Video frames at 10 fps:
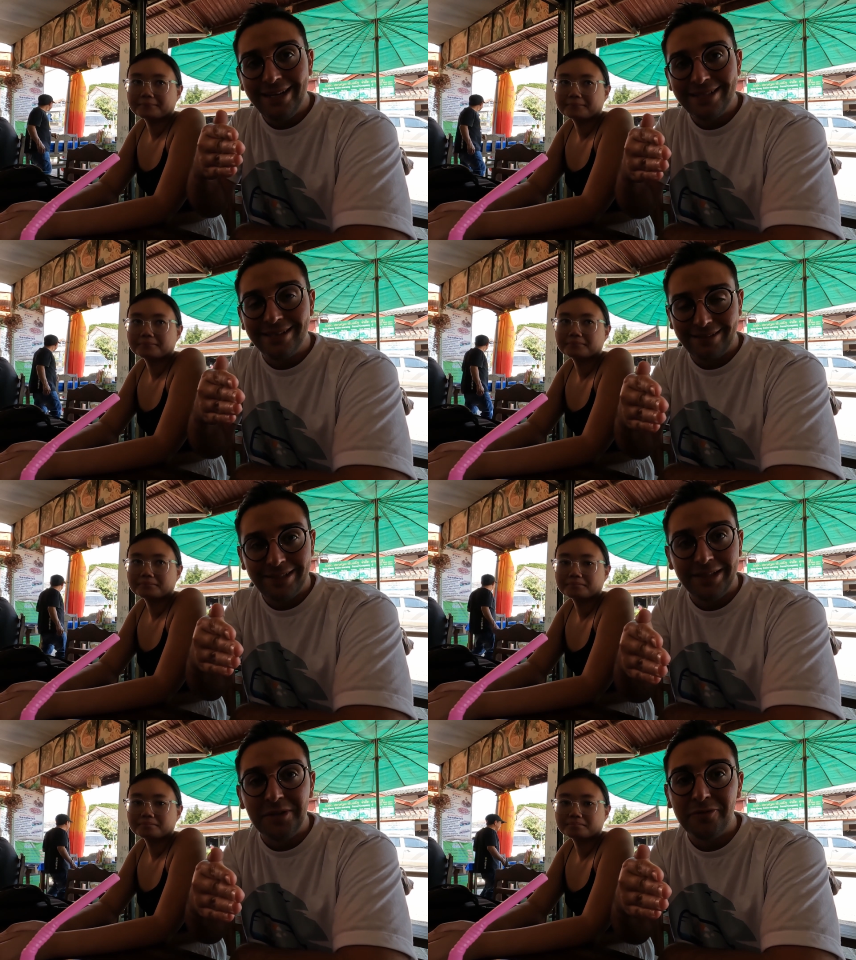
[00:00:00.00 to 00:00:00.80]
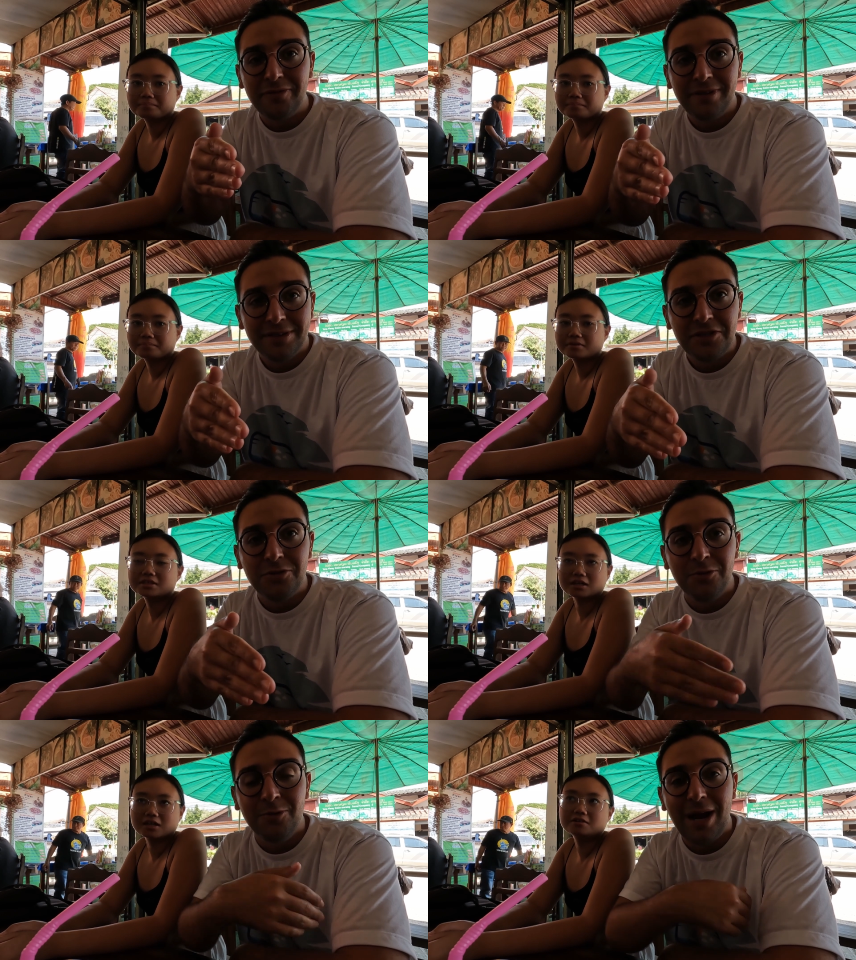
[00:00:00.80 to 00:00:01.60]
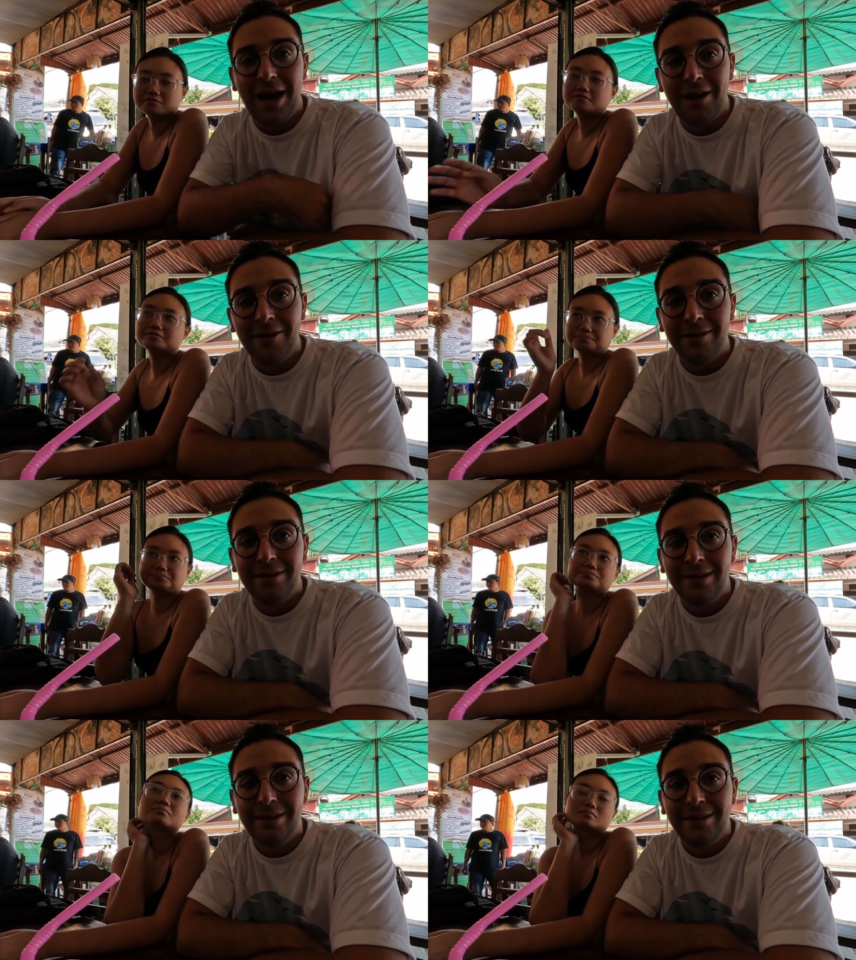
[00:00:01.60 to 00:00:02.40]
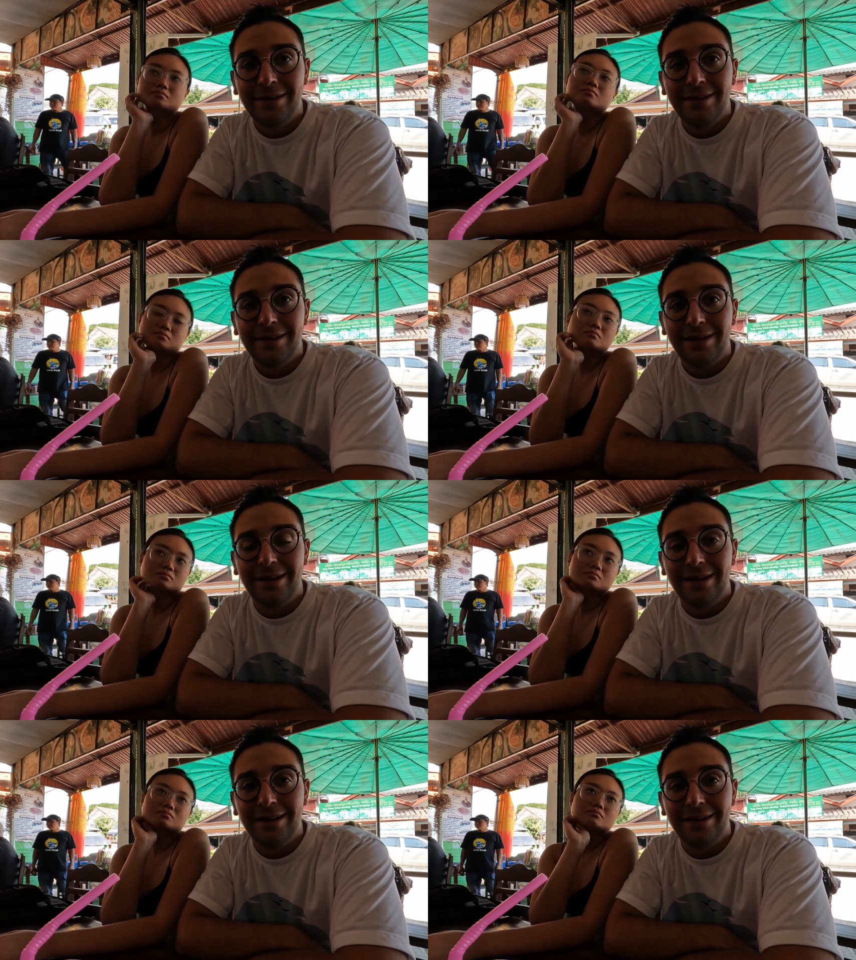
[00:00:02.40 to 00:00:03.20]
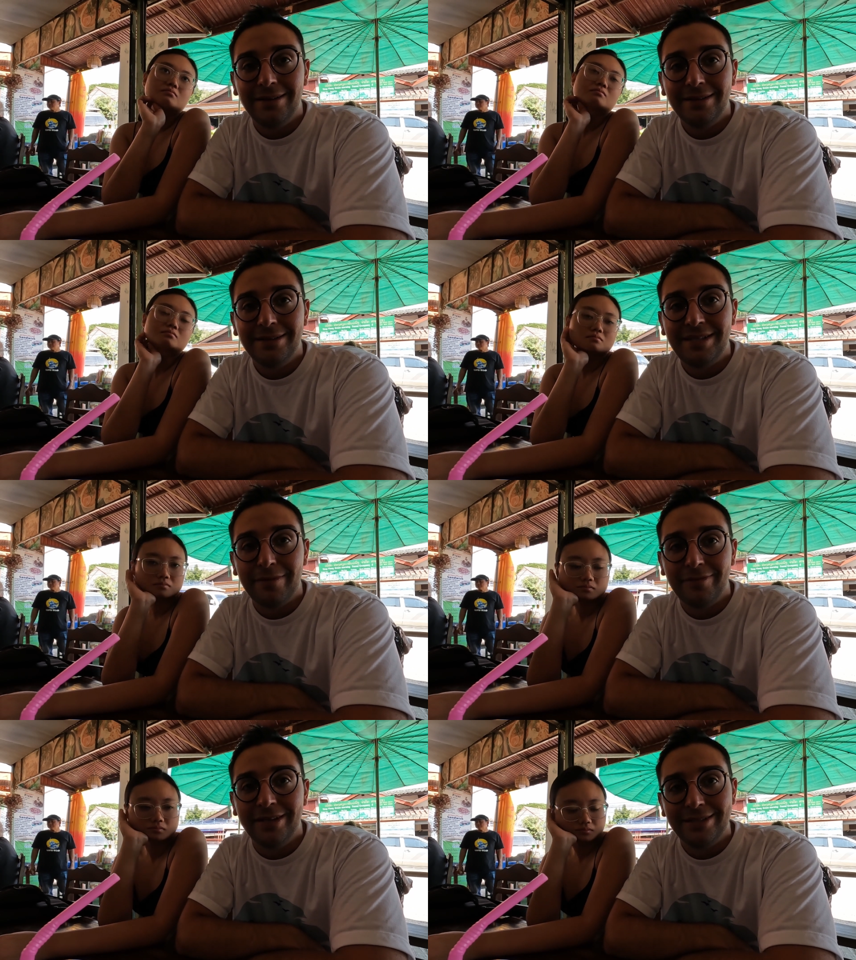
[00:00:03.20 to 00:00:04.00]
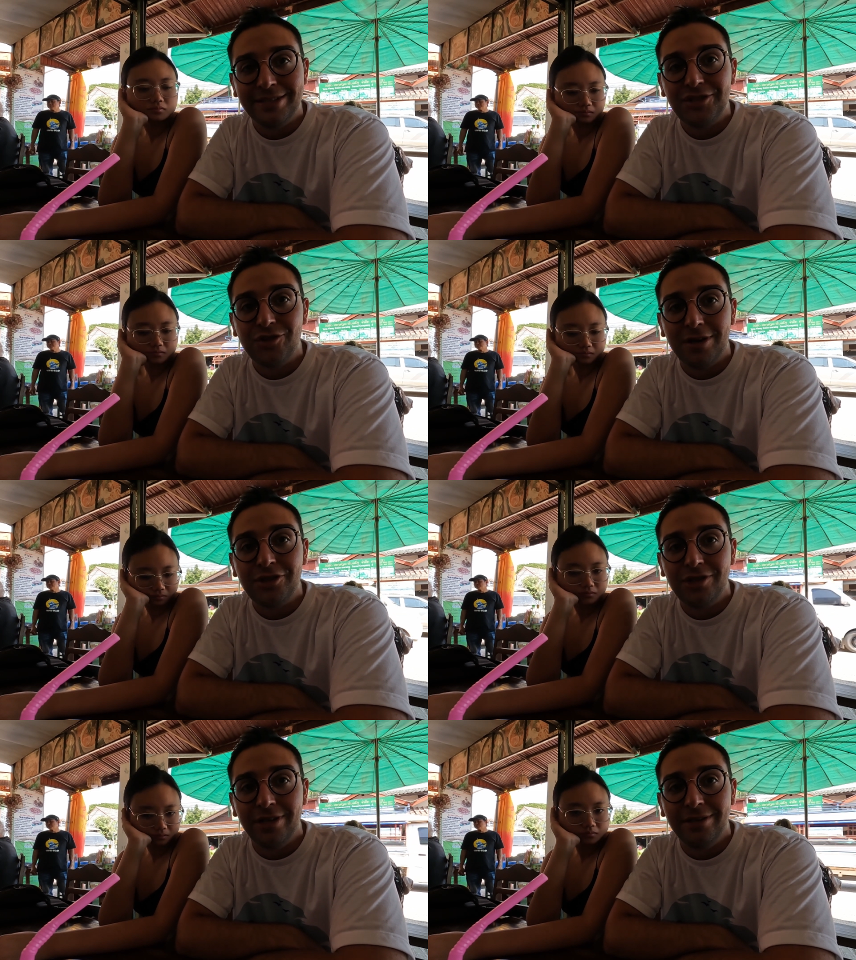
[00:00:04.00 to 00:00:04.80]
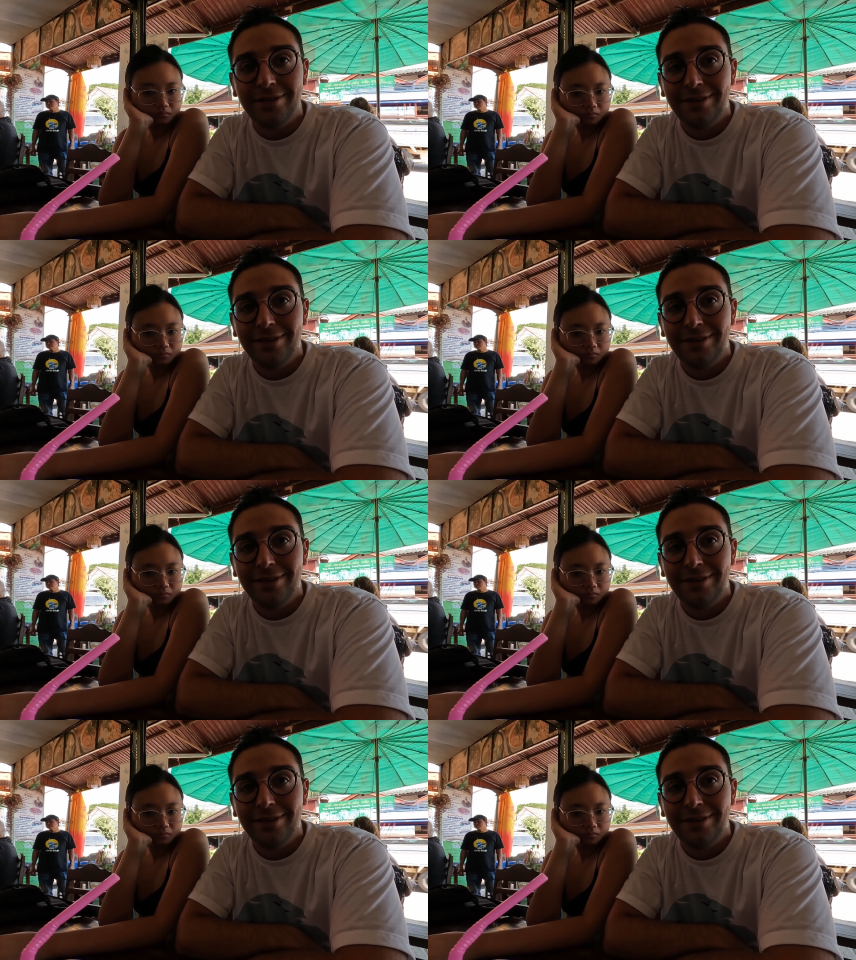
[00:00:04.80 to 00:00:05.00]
Speaker 1: it's a cliff to our uh, definite destruction.